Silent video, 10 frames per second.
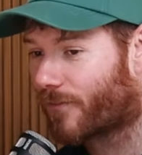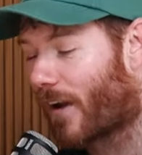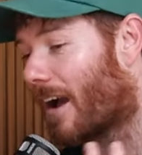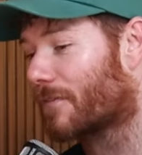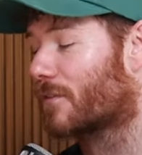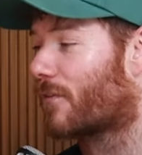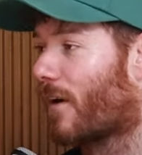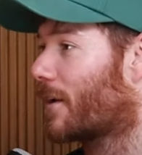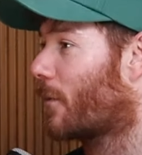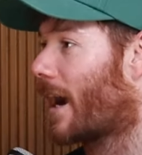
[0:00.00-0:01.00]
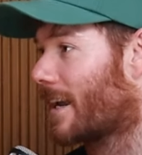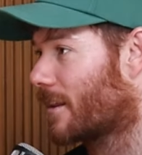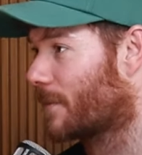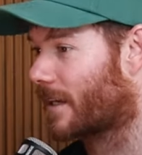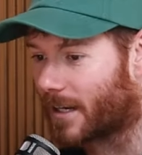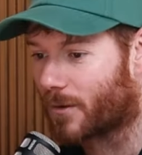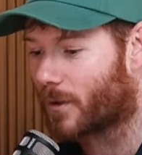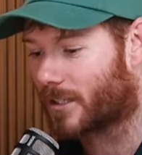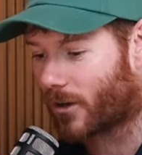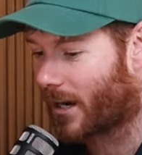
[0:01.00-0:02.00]
have to find a way at the beginning
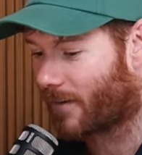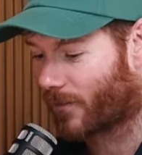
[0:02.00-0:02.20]
when you don't have